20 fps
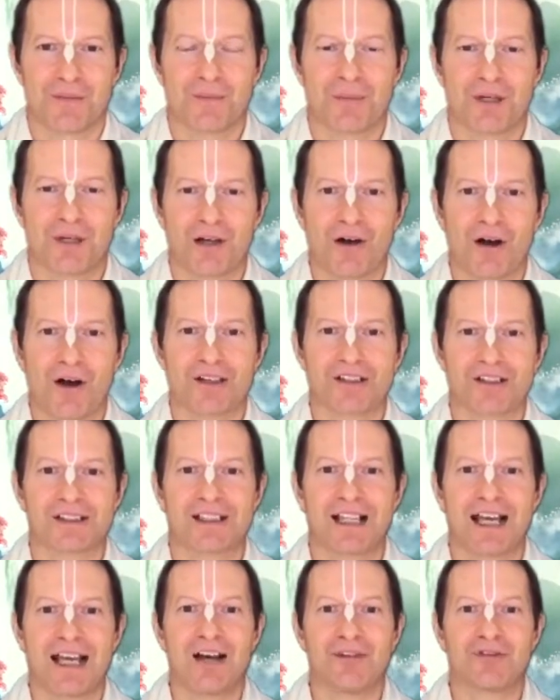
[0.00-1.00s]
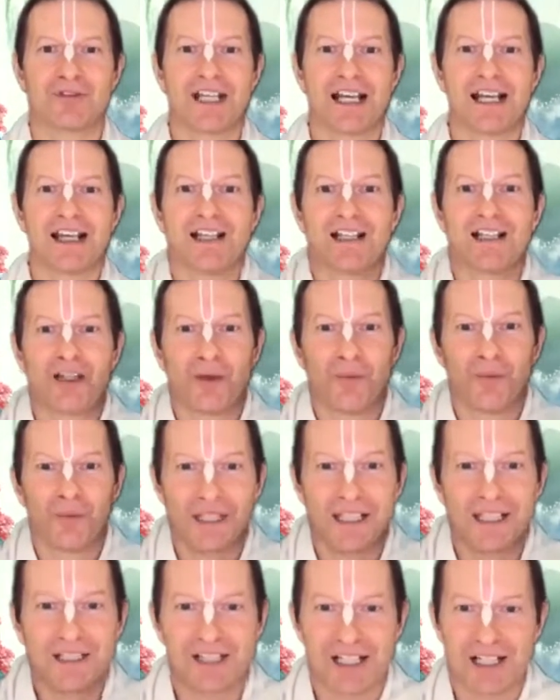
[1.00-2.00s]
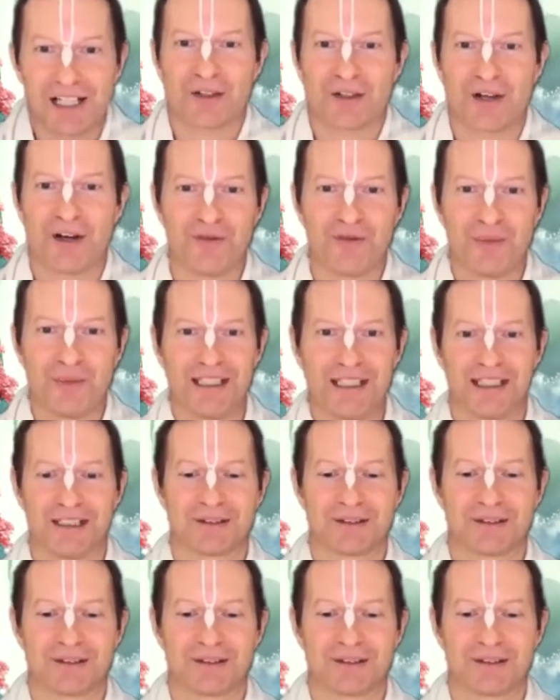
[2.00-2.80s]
Because they have taken complete shelter of me.